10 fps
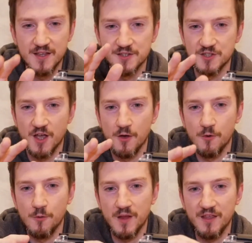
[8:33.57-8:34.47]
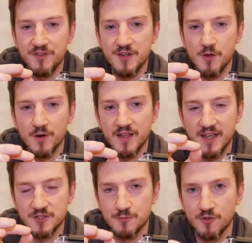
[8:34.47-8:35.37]
So if you do want to
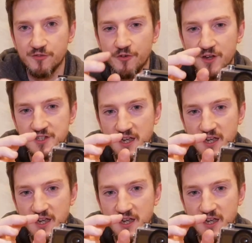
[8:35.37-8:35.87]
get some good footage,